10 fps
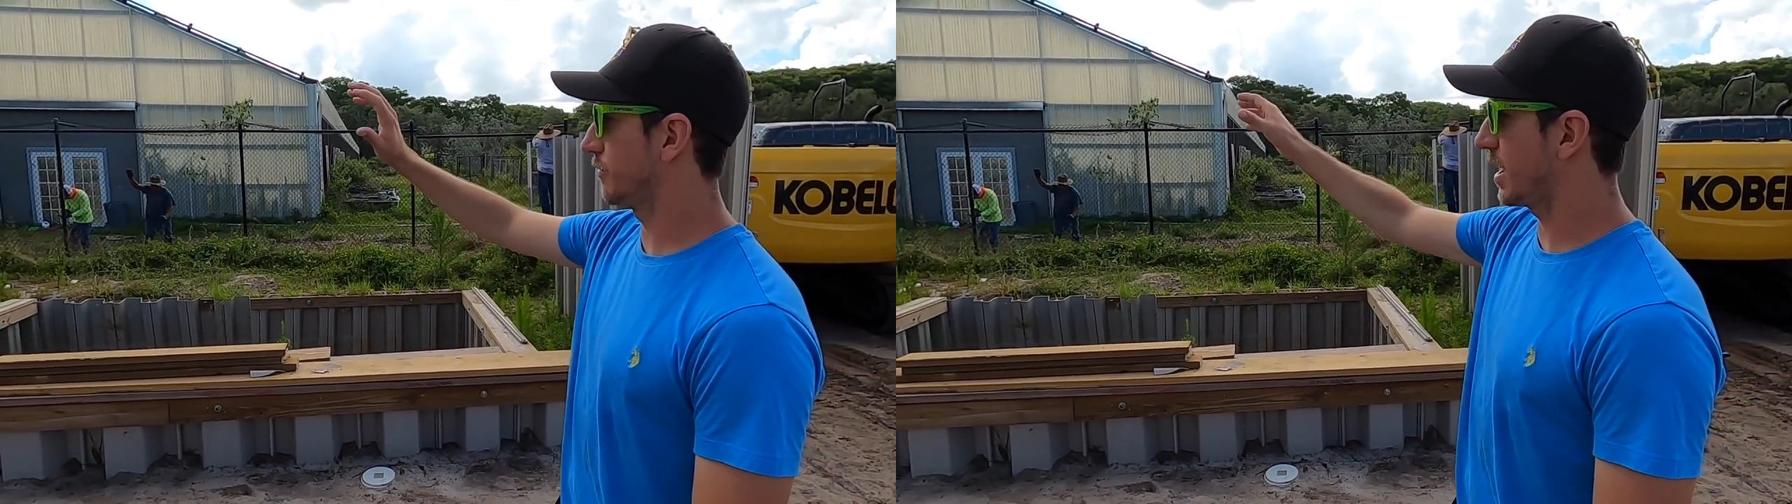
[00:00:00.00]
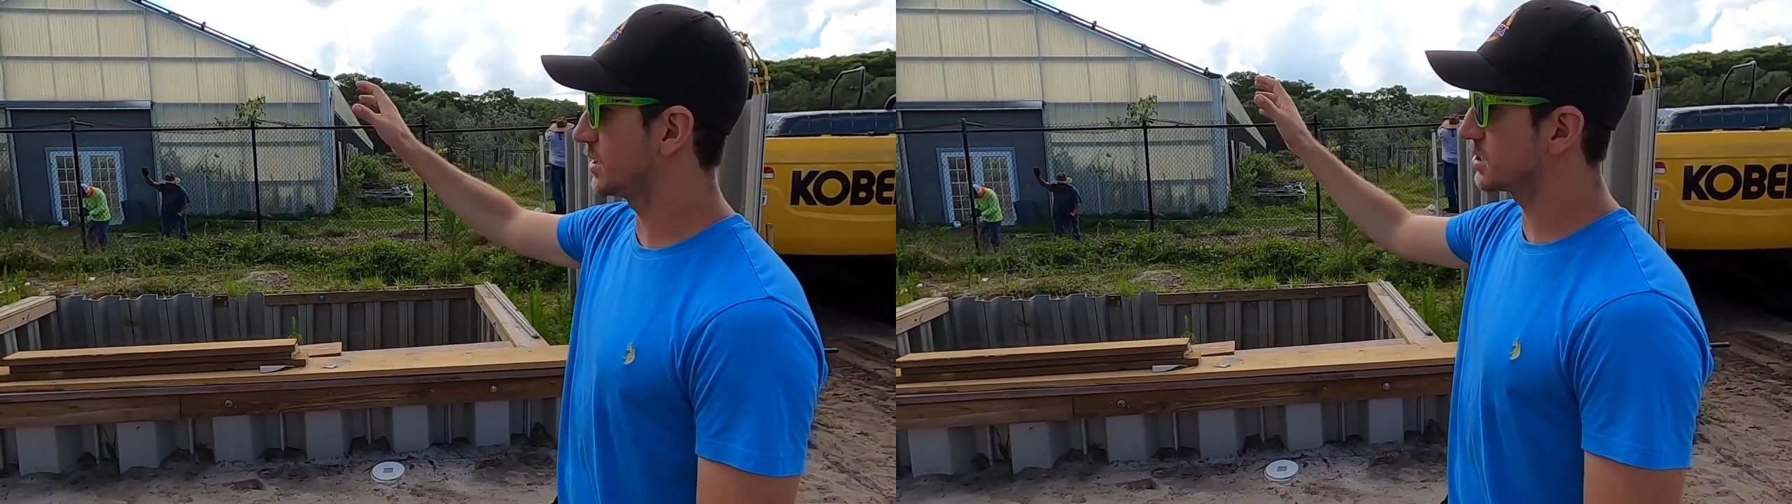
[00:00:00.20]

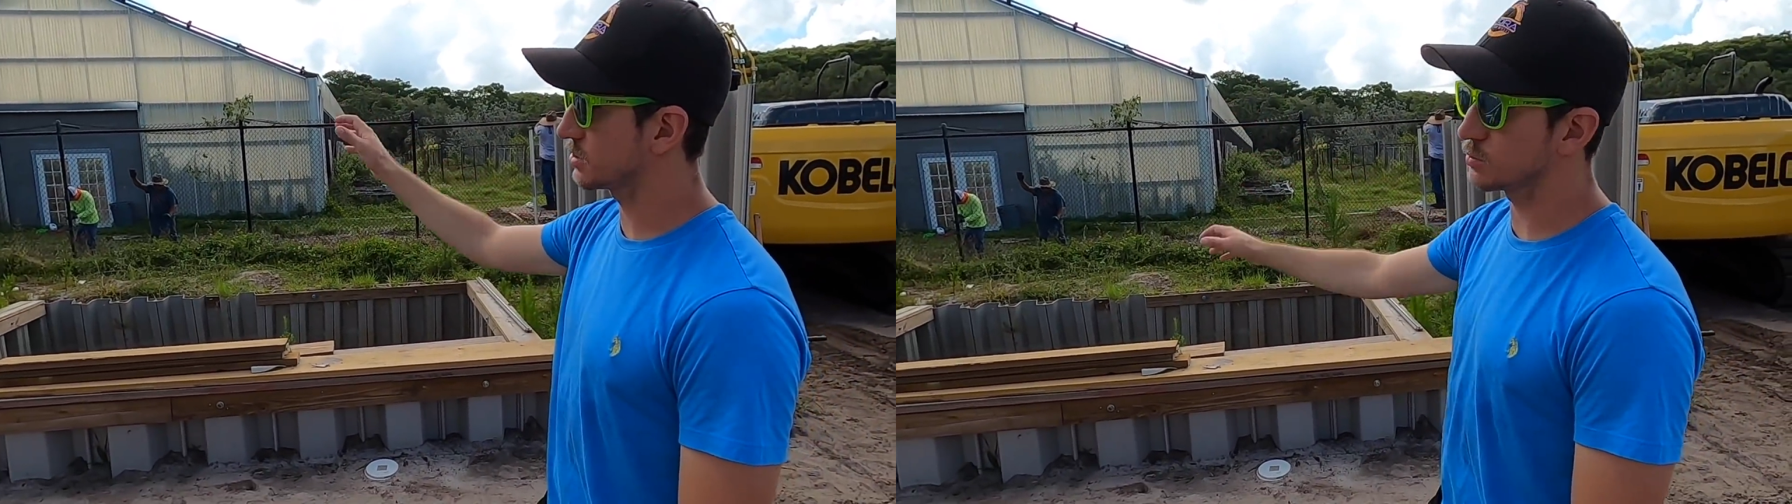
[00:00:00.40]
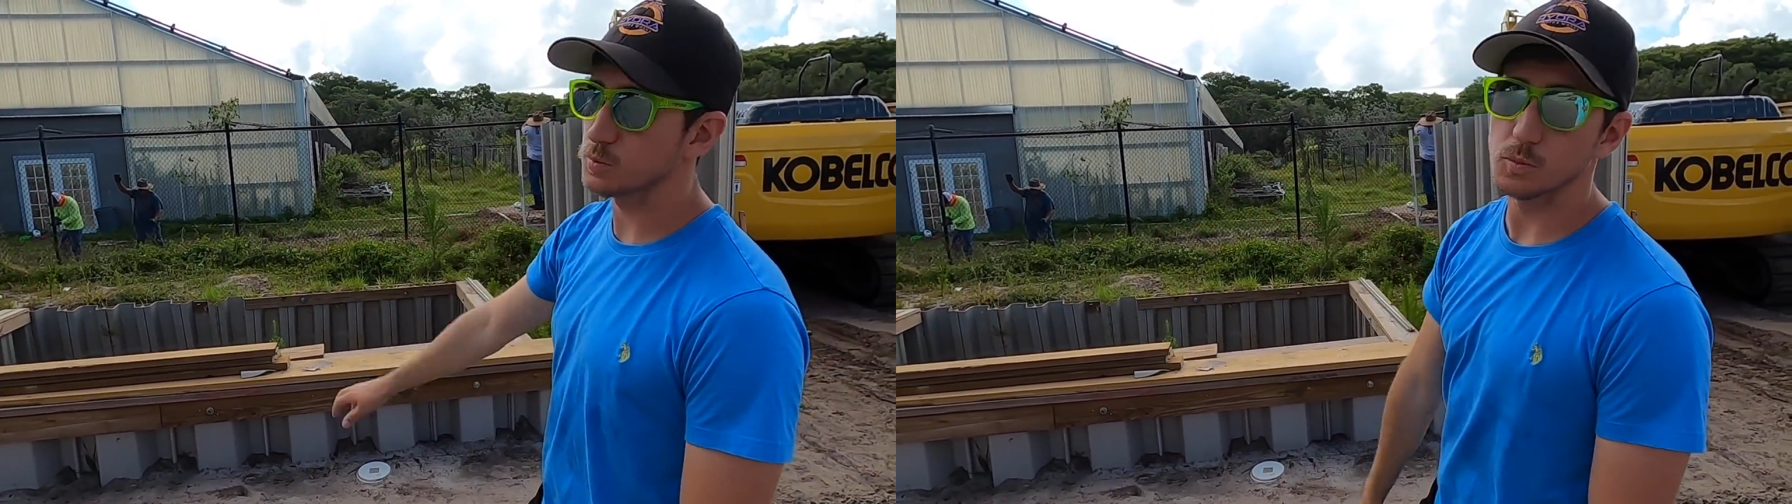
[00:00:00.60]
fence,
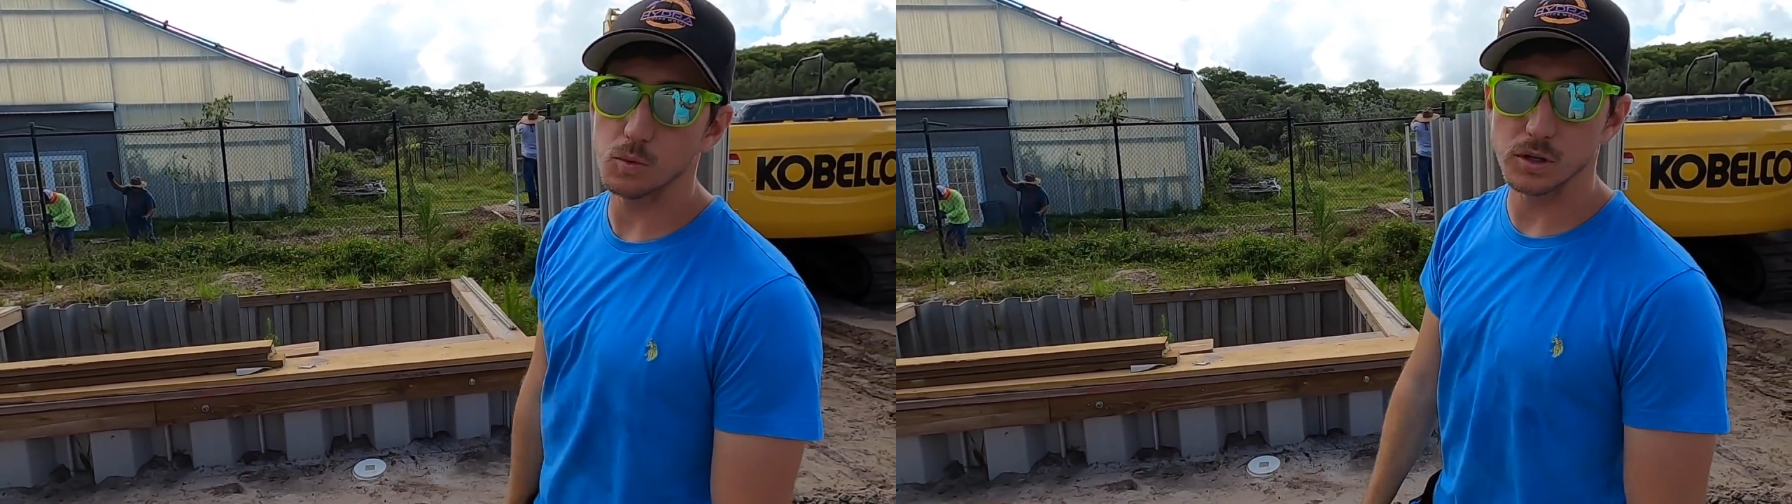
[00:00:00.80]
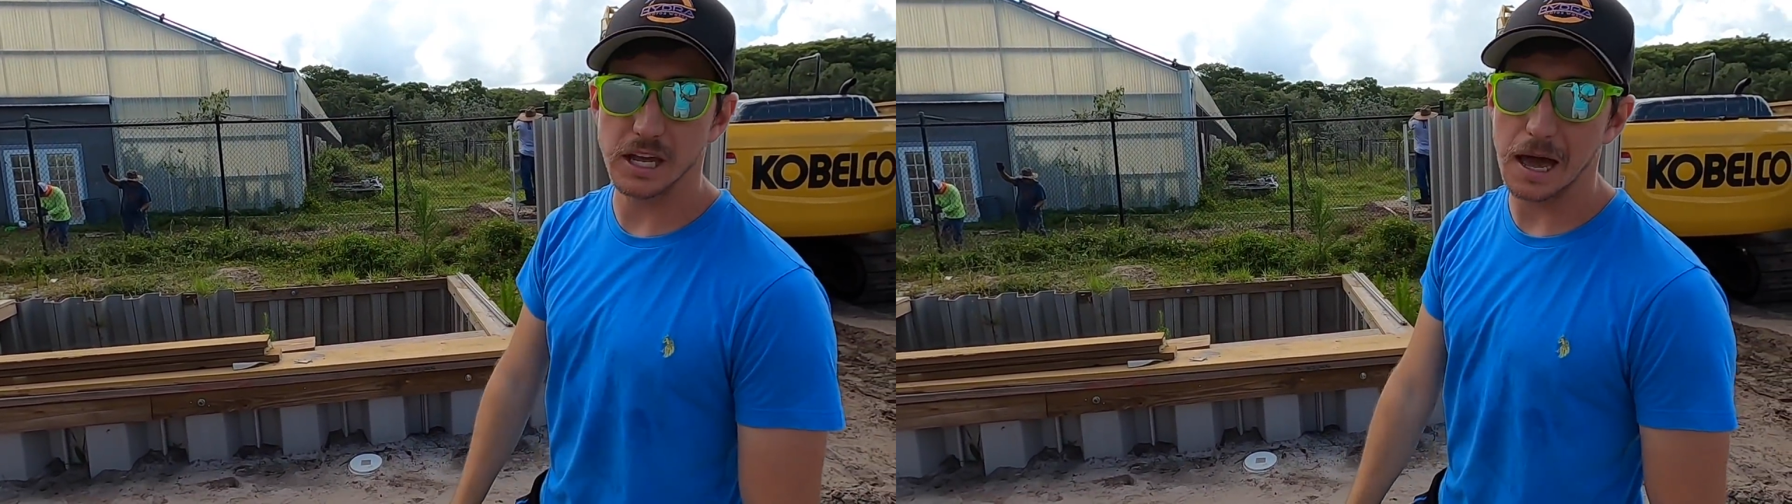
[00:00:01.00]

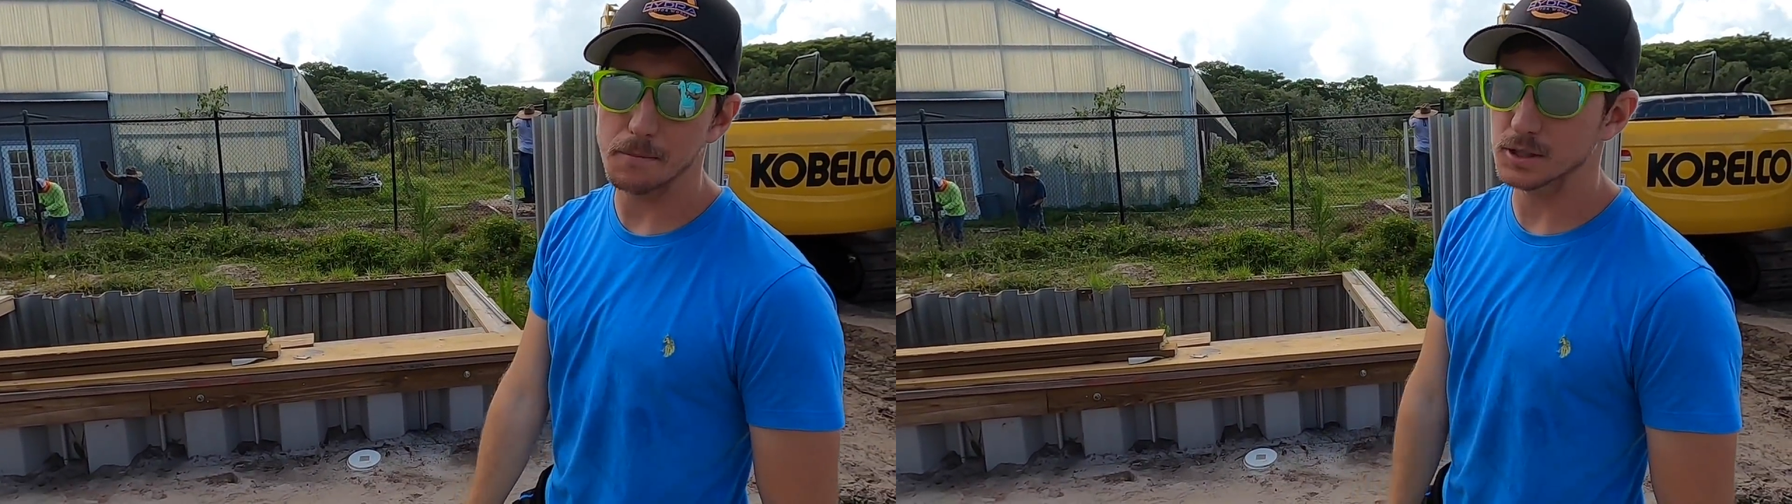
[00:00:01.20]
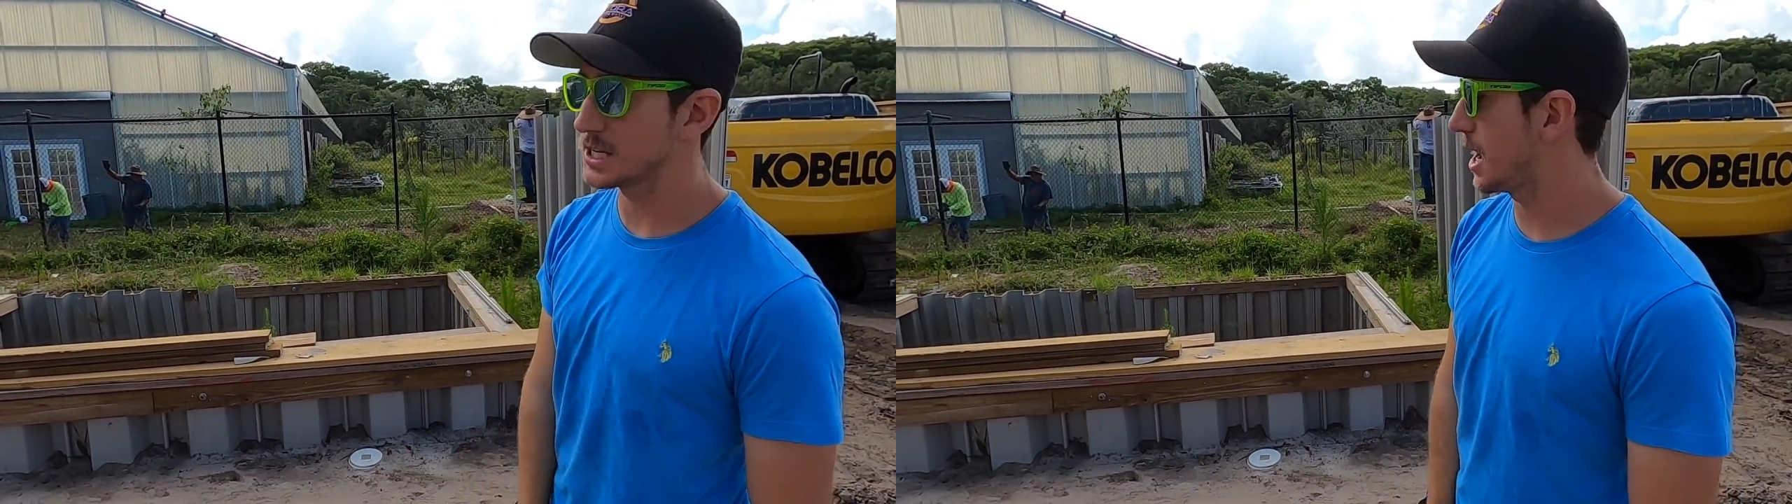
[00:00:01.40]
wood
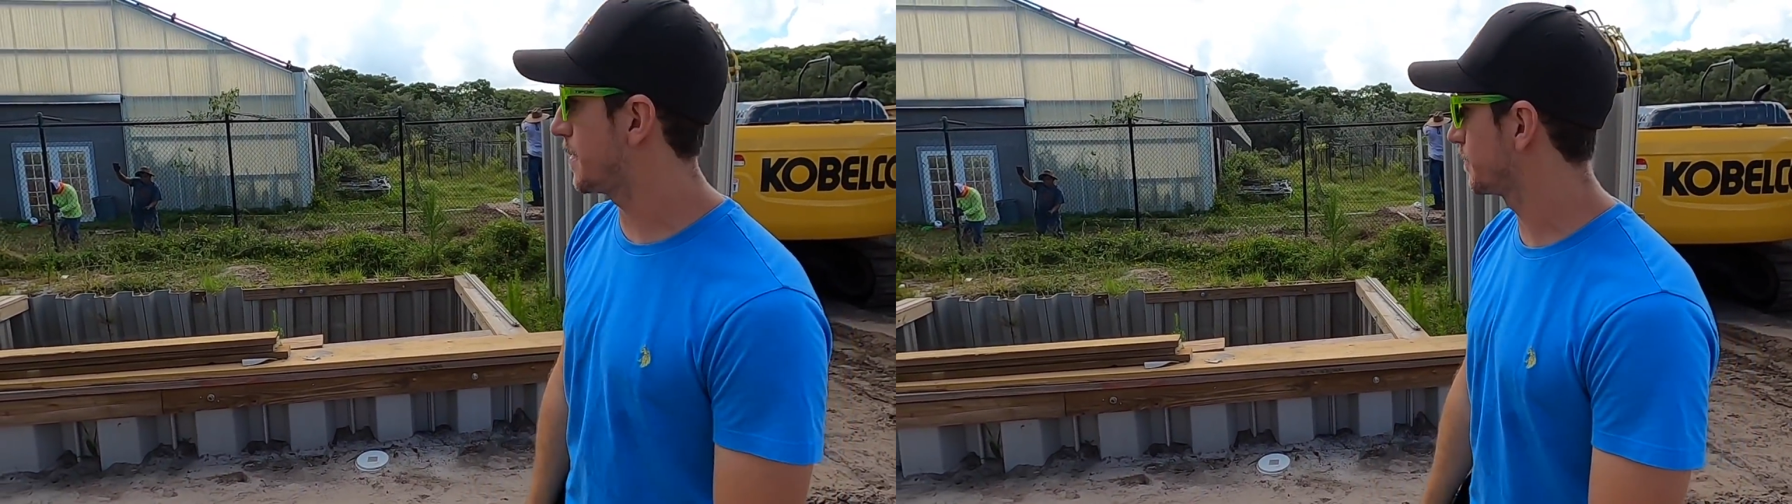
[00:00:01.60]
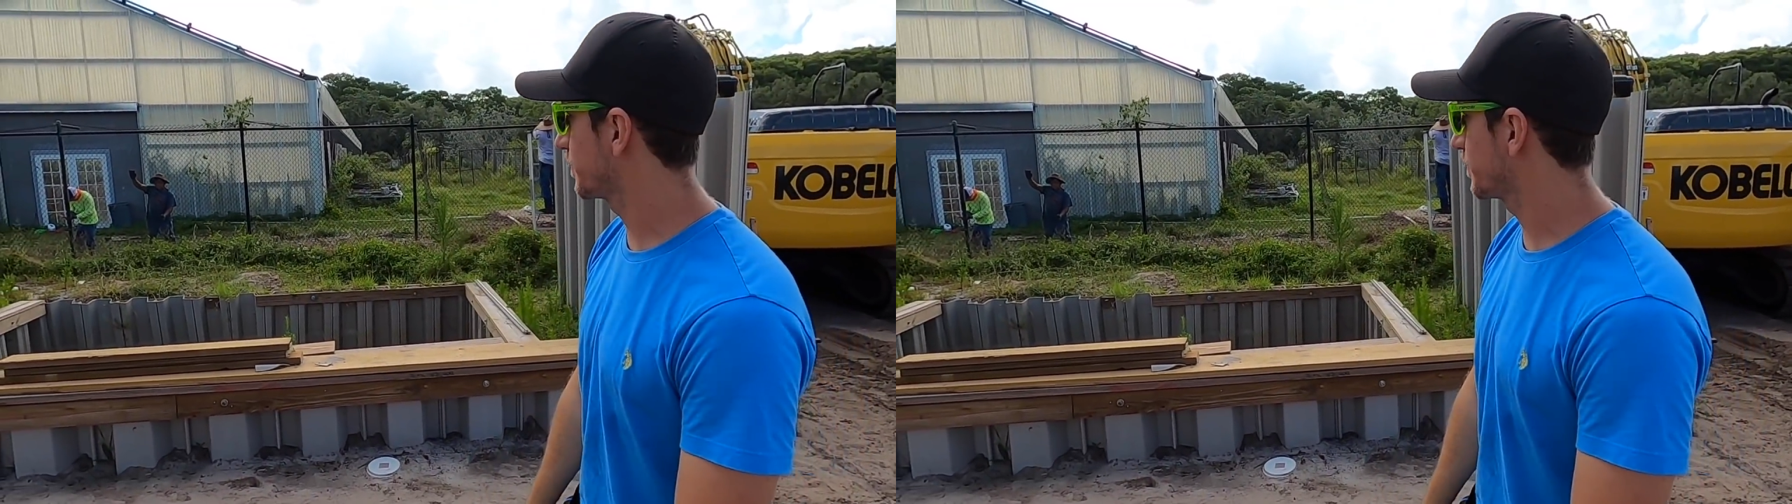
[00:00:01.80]
cap on top.